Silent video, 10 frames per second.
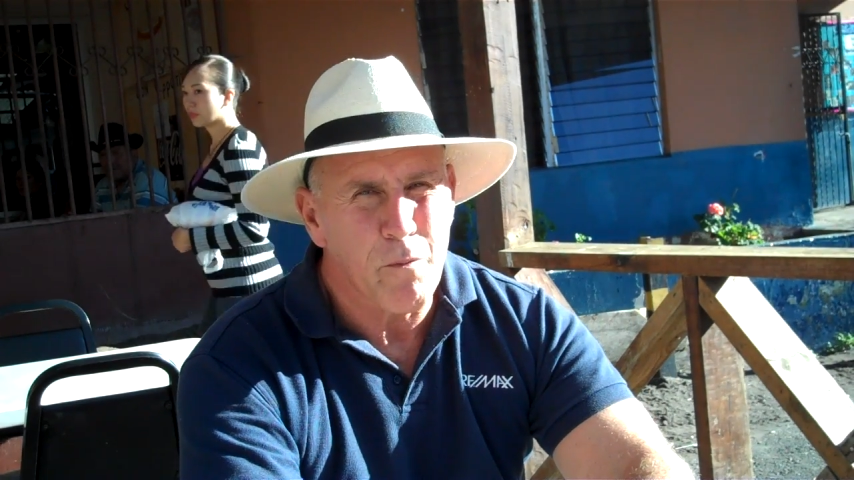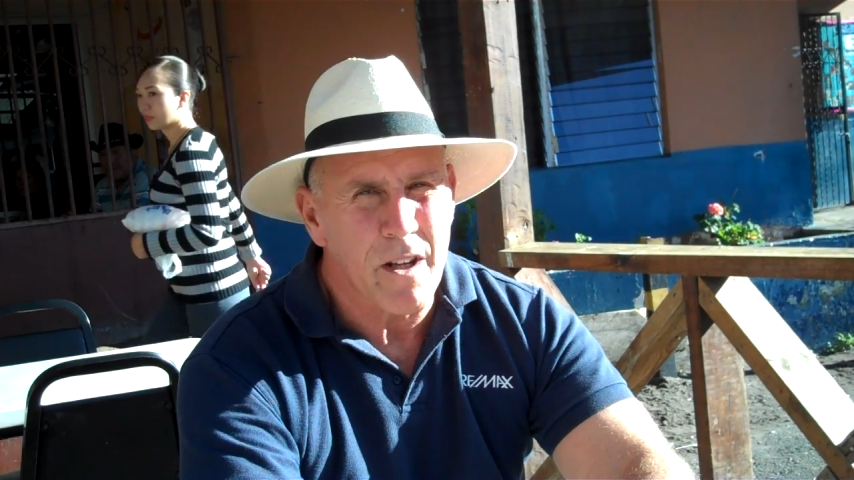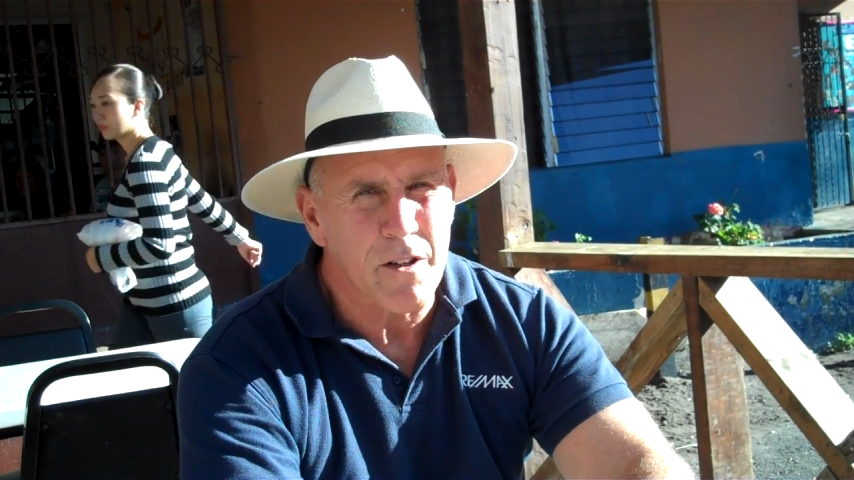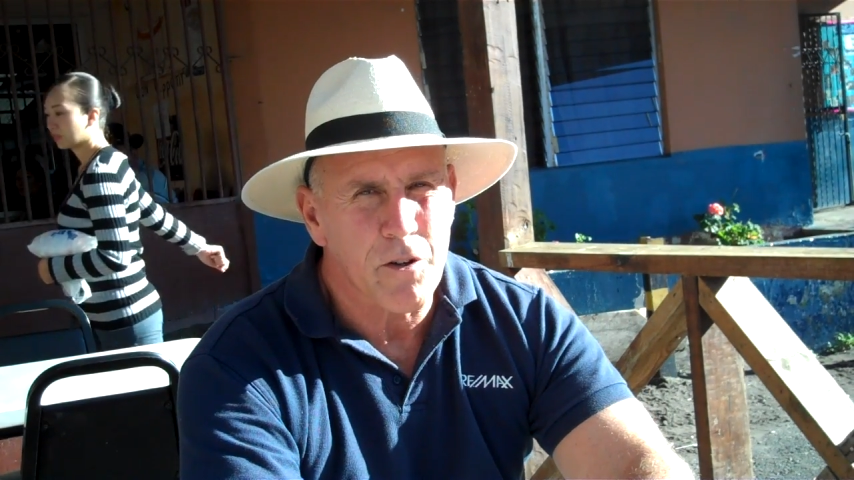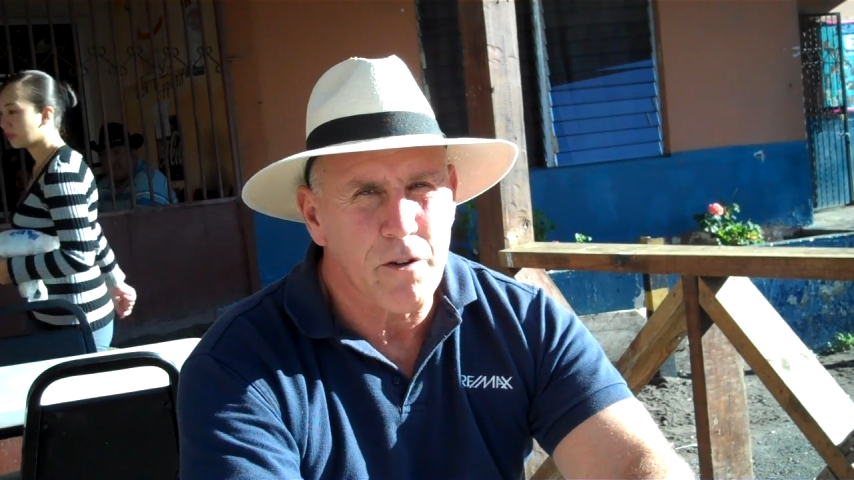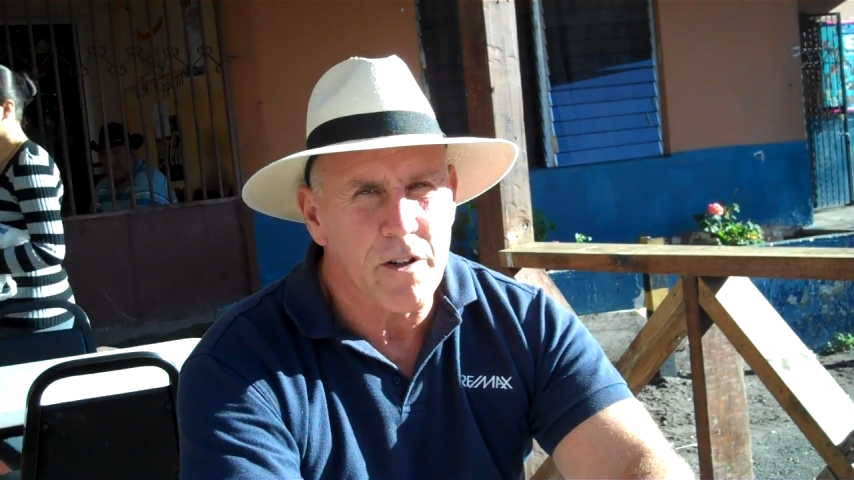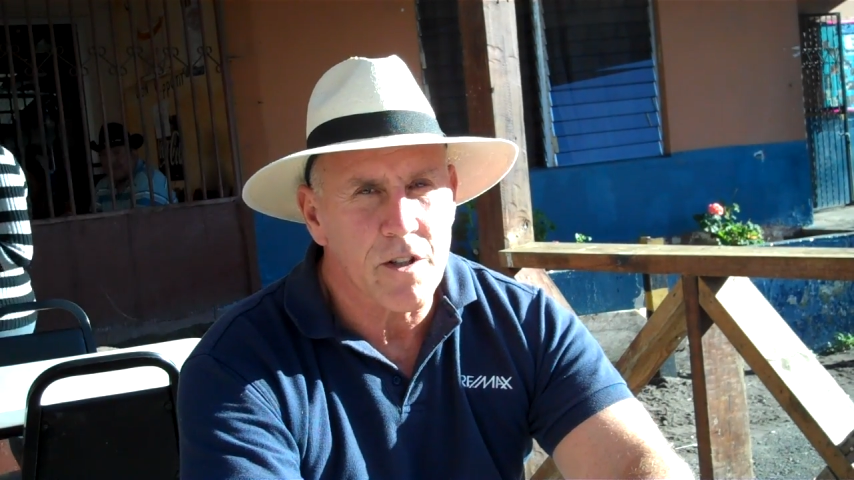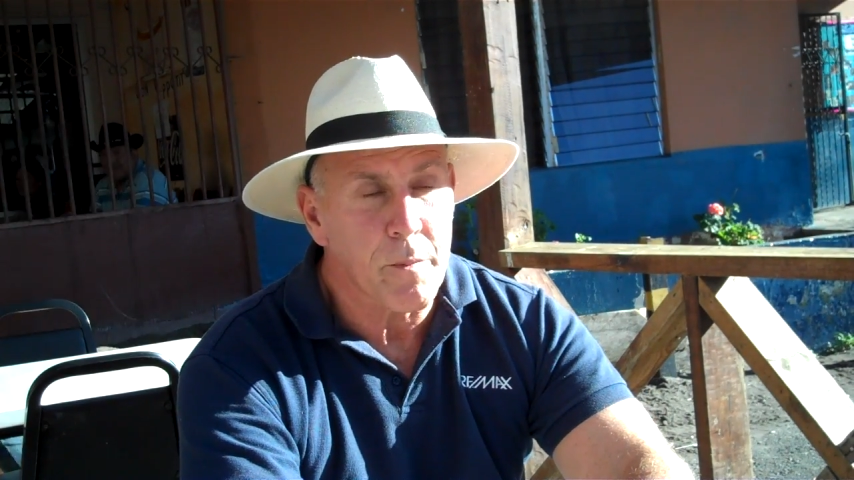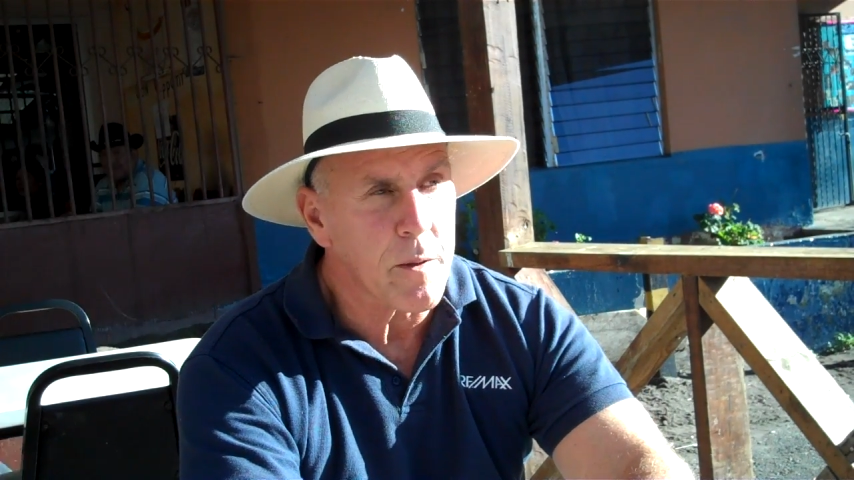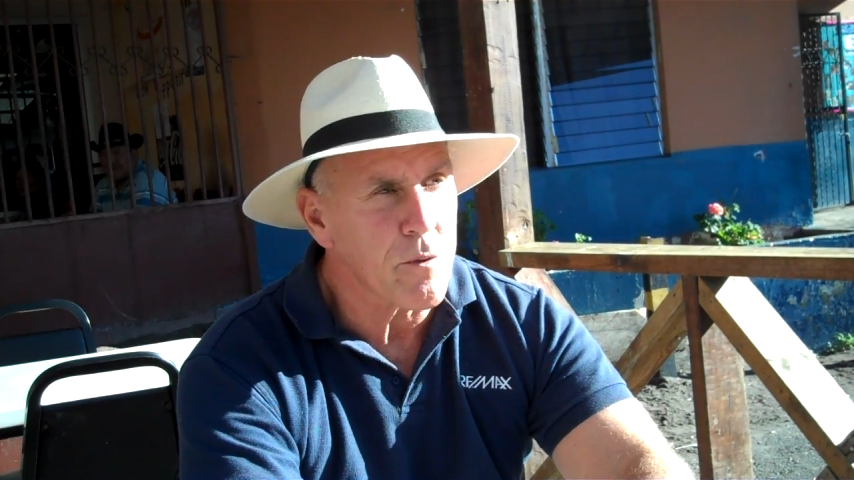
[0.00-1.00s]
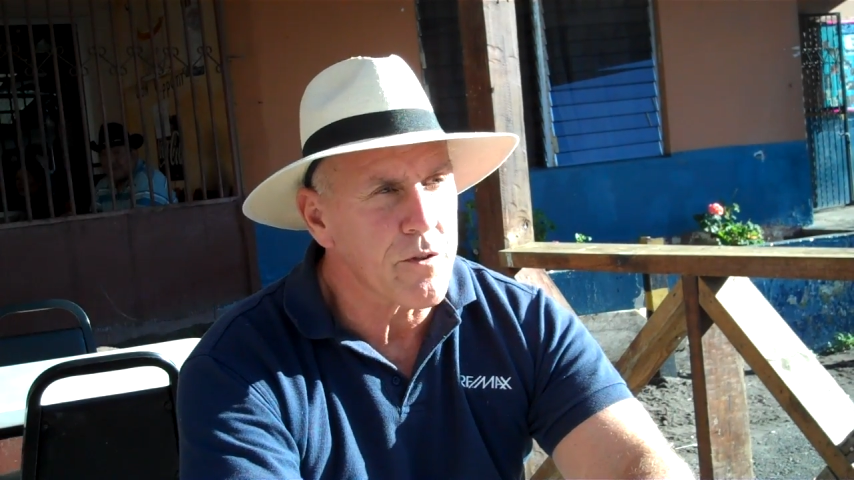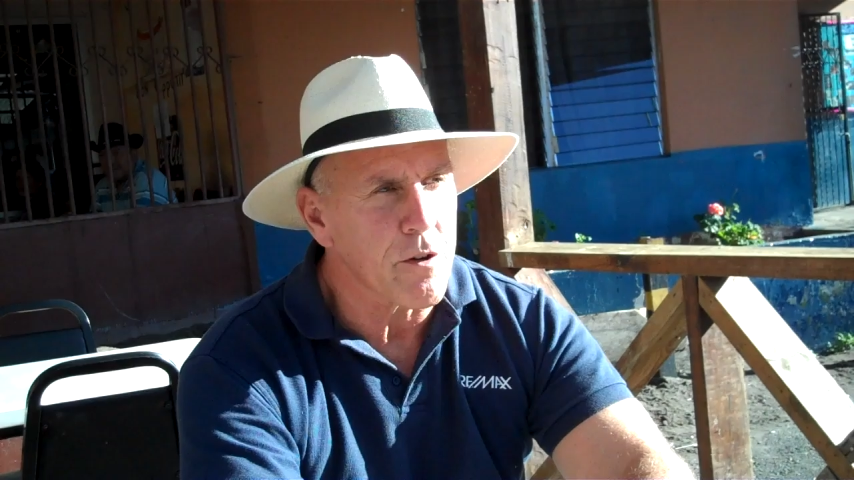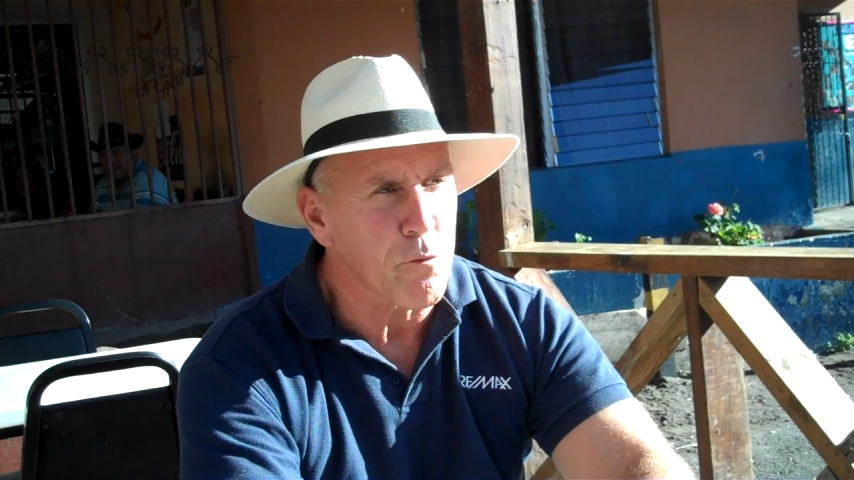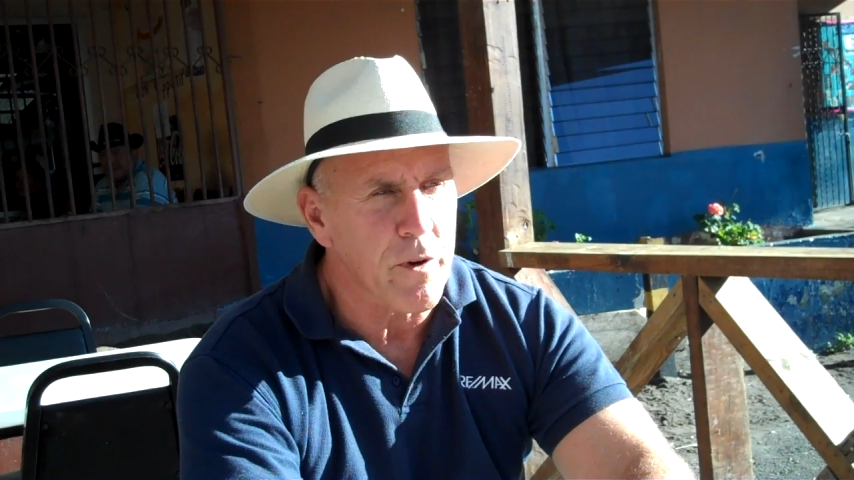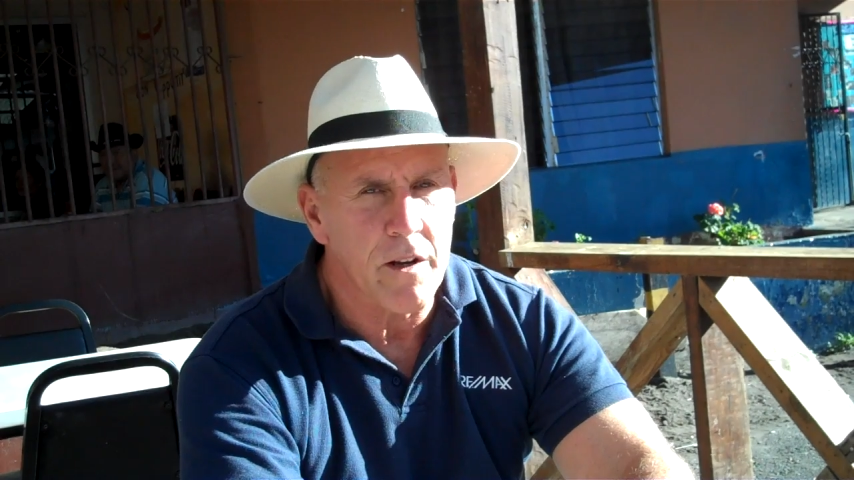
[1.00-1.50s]
we encourage people
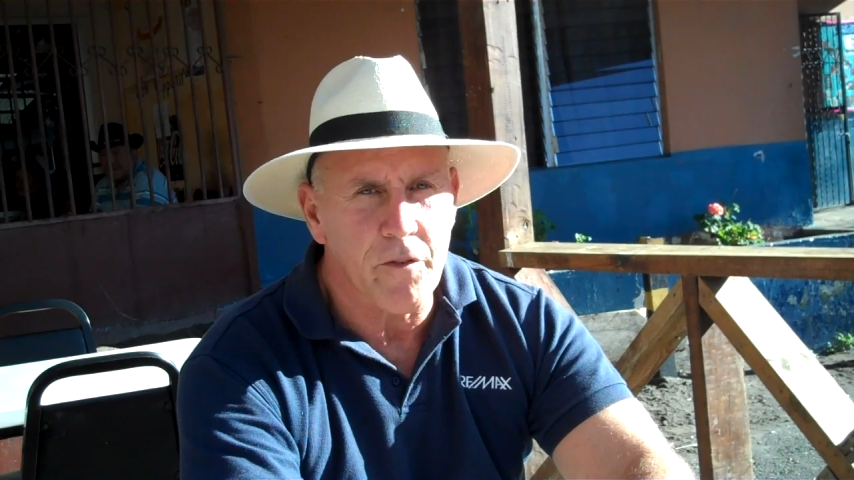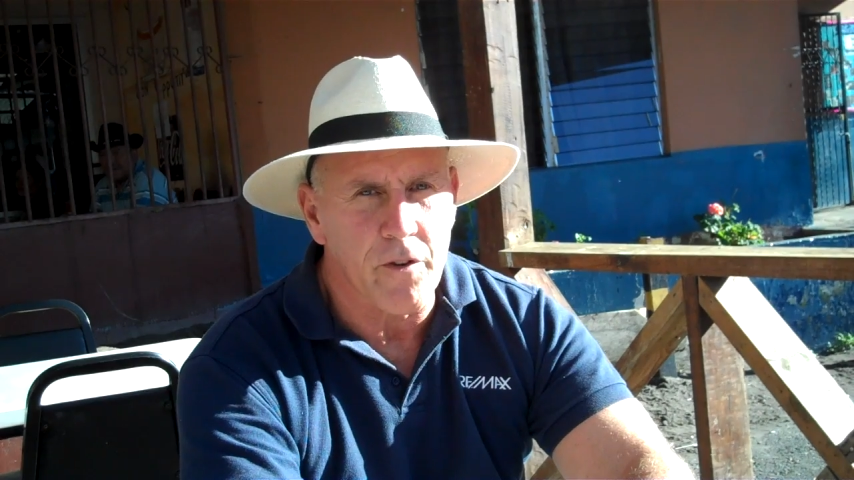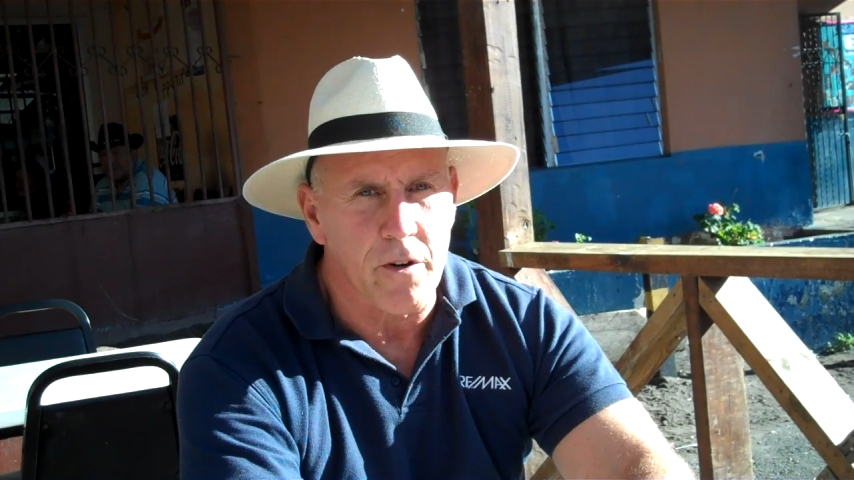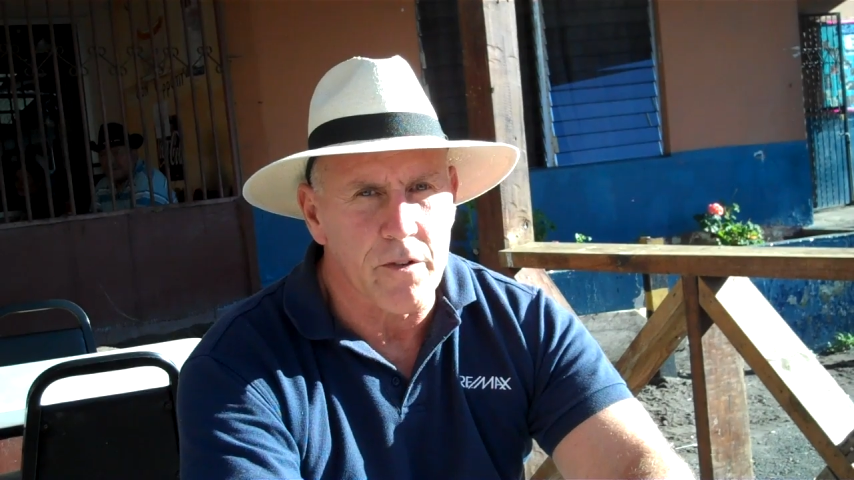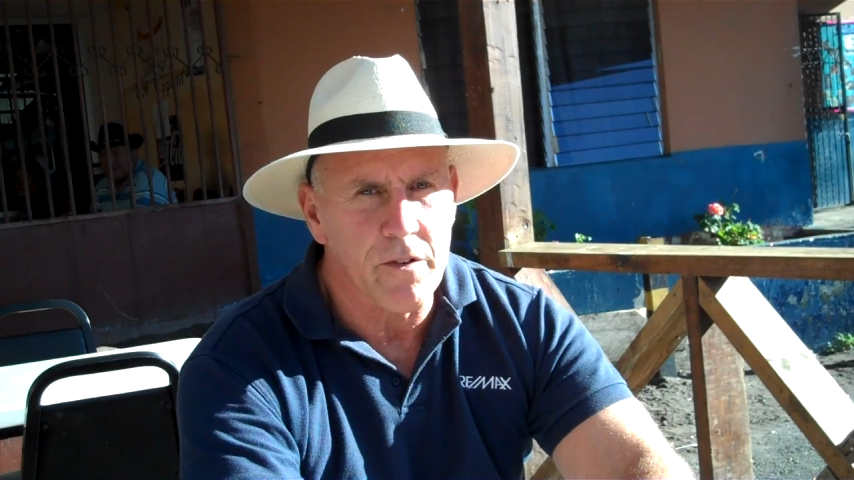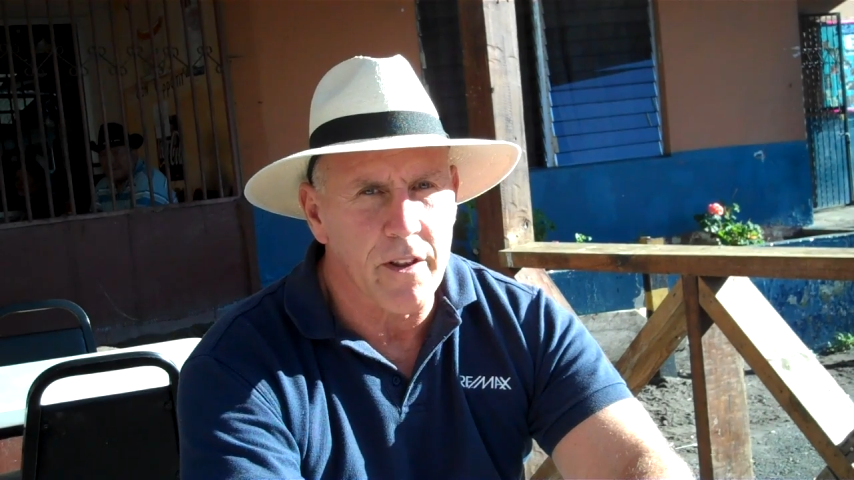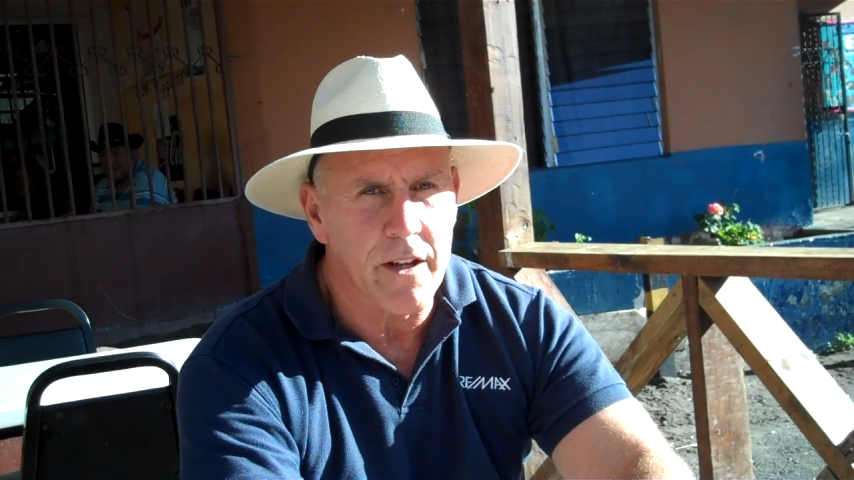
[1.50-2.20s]
to rent first.